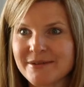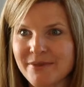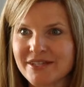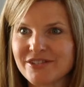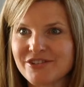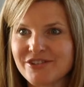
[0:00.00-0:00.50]

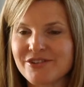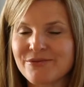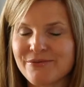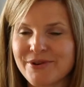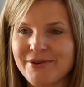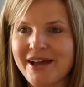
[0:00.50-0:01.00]
Messenger,
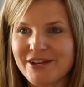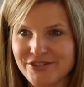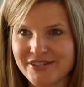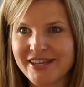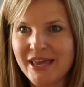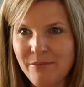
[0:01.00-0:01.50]
we
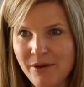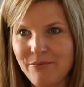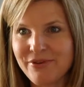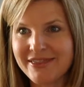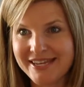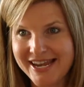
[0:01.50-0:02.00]
actually came up
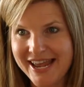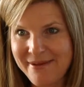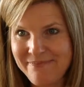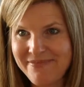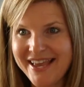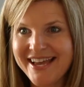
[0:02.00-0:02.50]
with the
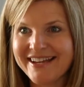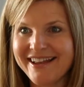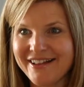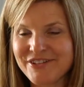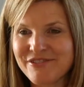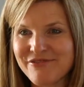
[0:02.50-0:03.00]
name
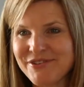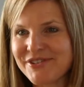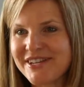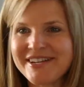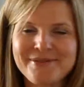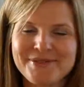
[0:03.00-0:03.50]
Knowledge
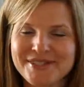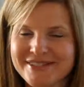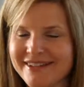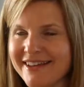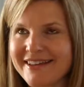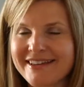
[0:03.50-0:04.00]
Infusion. It was
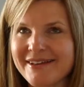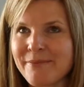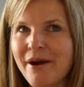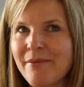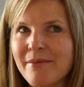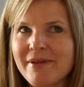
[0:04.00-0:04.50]
like
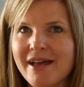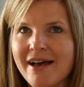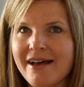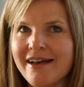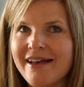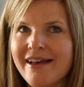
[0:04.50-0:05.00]
probably
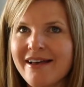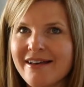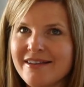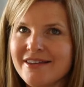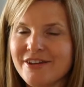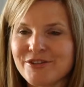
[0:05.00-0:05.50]
a
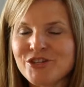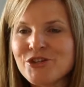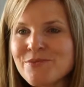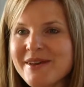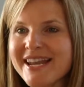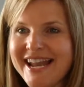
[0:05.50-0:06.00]

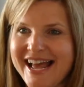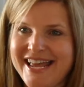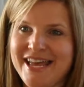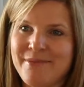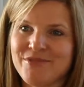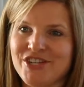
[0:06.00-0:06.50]
2-minute
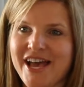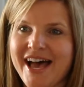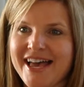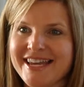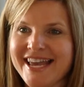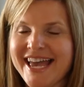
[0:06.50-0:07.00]
IM
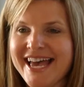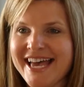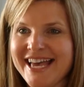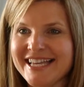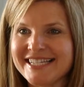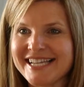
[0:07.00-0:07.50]
chat,
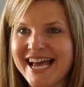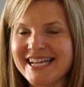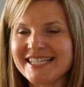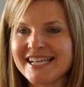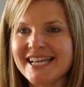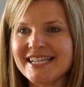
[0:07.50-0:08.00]
and I
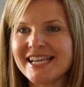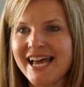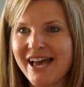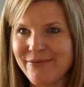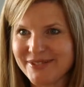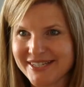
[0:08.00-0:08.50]
said,
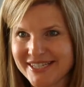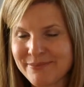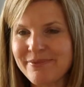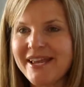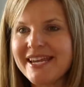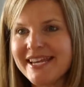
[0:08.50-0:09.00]
I was
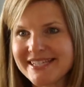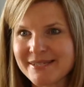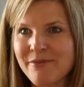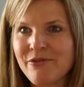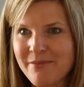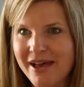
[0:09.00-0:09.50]
explaining
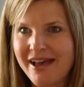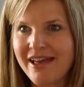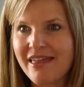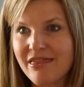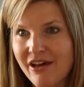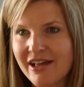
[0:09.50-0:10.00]
some of
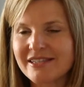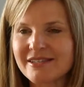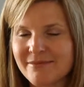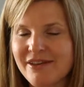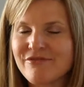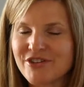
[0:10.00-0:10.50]
my thoughts
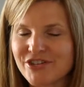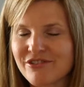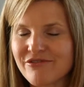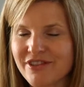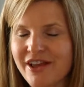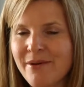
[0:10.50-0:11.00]
and my vision
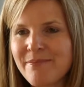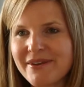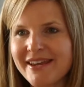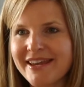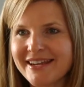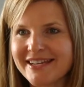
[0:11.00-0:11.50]
for the
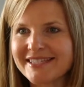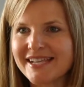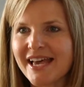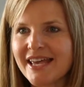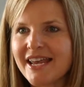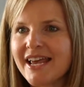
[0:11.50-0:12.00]
company, and I
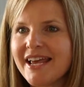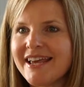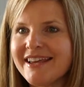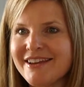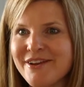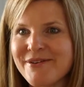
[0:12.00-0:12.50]
said,
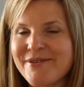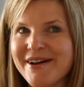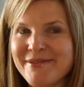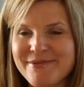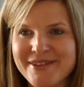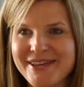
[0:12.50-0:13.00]
I
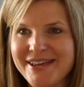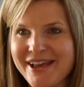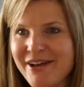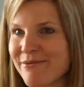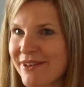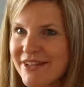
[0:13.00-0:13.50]

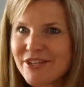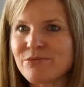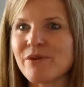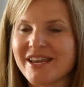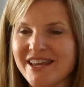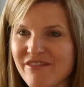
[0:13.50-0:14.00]
really just
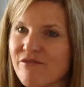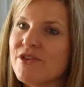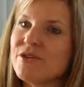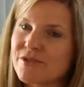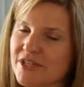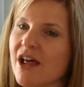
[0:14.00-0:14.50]
want to
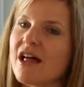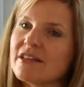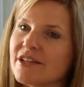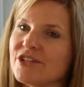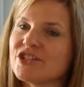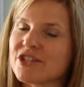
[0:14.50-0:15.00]
infuse
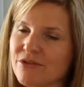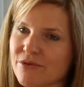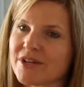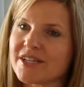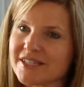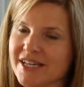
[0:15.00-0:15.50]
knowledge in
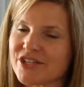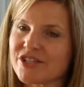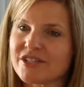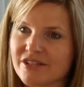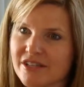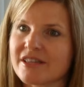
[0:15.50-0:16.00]

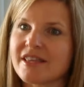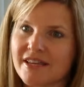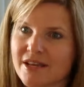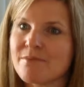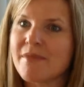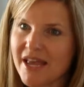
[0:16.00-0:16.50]
organizations so that they
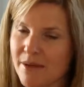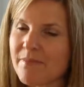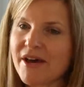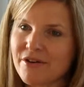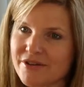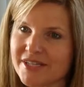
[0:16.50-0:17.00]
can make
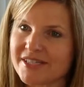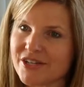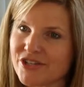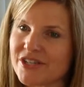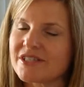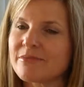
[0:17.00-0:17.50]
better
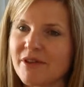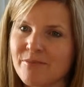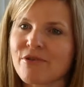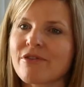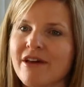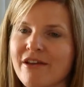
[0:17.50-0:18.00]
decisions and be
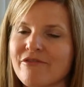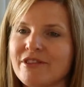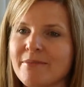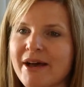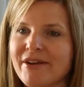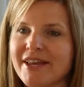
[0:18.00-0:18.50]
more thoughtful
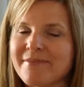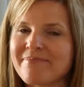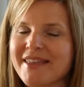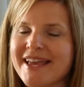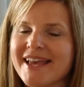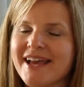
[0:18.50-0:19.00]
about it.
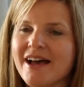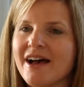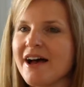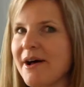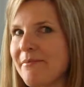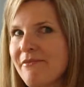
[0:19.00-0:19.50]

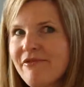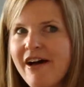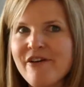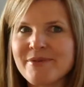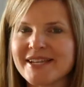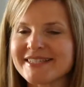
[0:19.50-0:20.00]

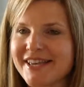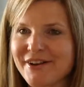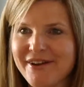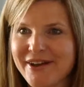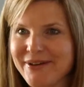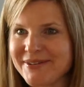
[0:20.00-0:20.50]
5 minutes later,
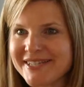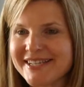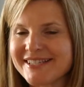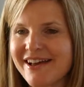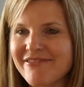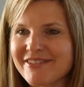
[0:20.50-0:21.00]
I go into
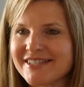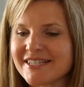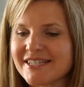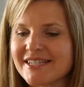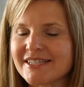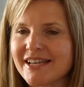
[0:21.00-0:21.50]
his office
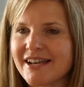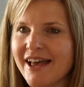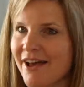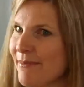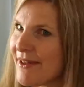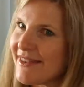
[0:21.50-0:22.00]
and he said,
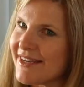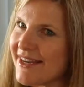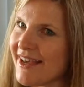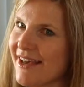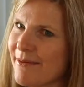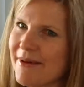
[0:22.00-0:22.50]
"How
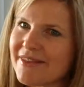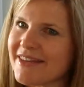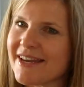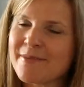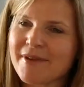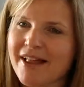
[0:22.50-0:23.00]
about the
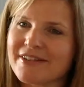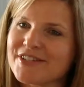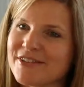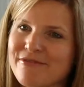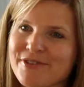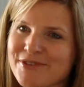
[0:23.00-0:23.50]
name Knowledge
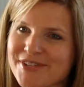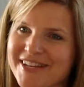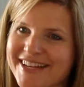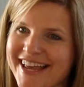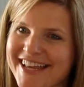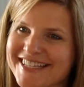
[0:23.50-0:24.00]

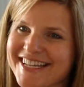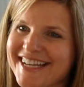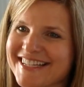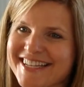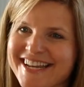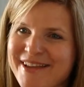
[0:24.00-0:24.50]
Infusion as
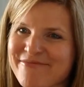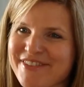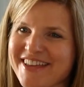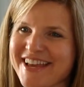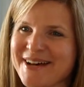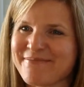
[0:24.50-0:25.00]
a name for
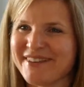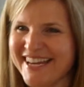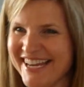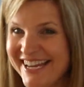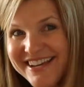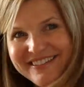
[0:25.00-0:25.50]
the company?"